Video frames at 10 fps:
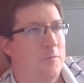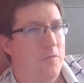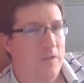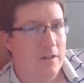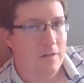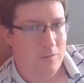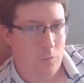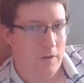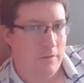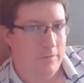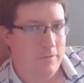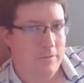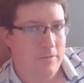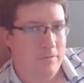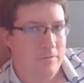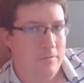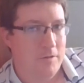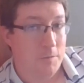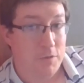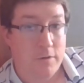filled with
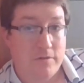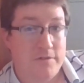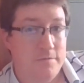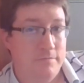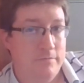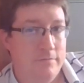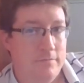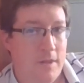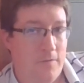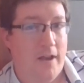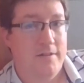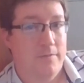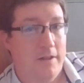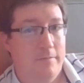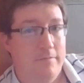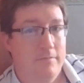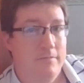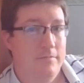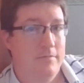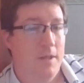abuse, effectively,
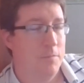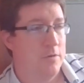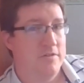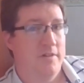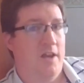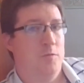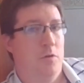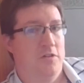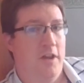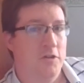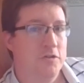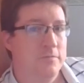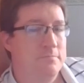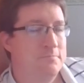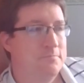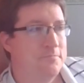abuse and exploitation,